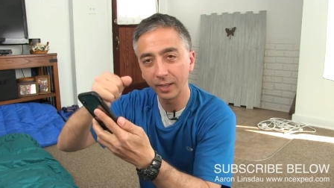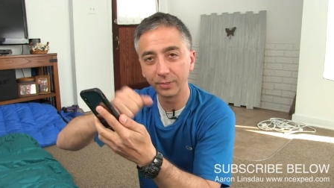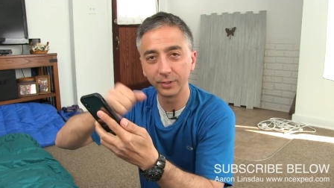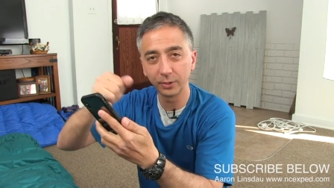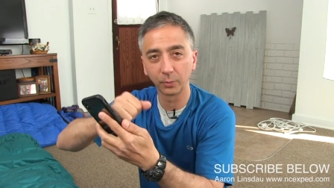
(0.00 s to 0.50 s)

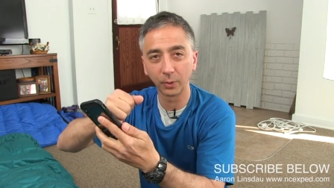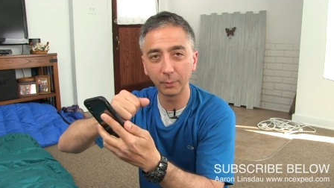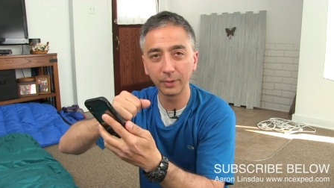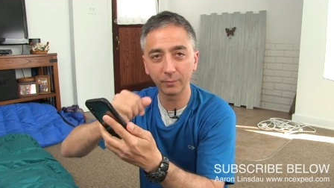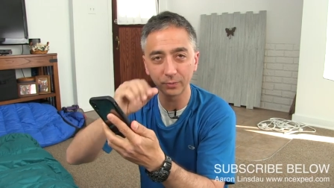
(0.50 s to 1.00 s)
and then you
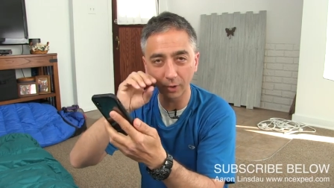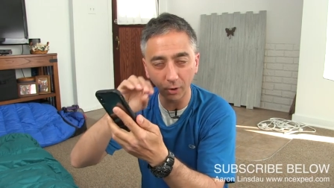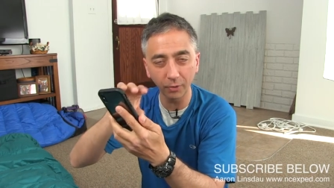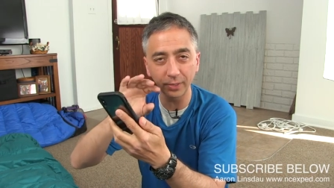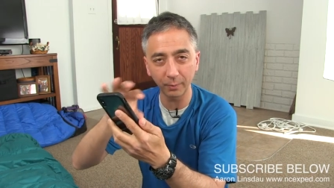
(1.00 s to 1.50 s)
rub it,
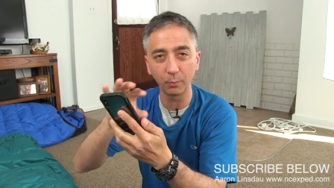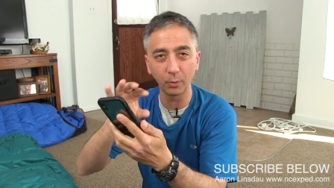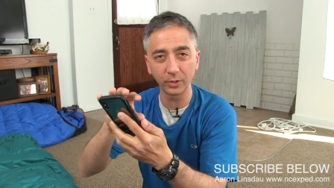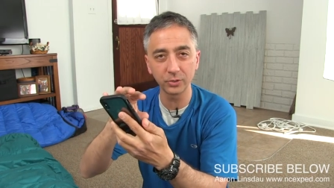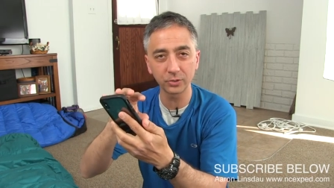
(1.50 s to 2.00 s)
all that
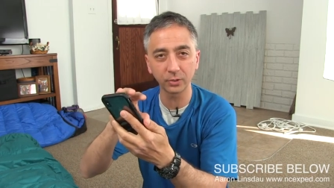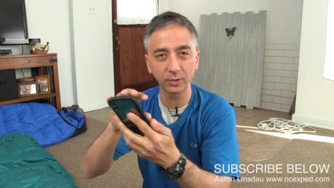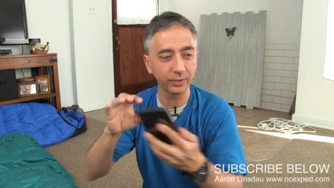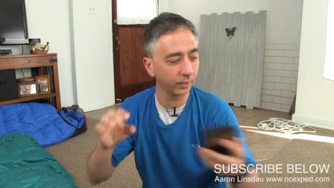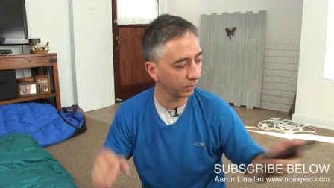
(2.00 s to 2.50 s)
moisture
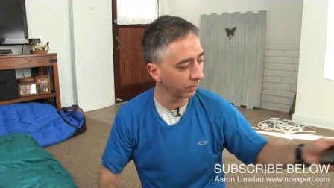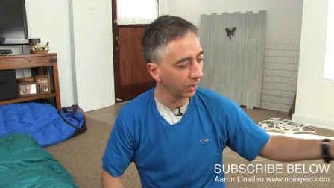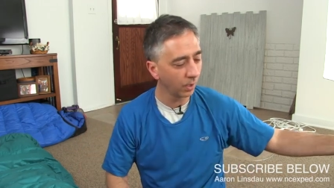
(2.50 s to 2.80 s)
on there.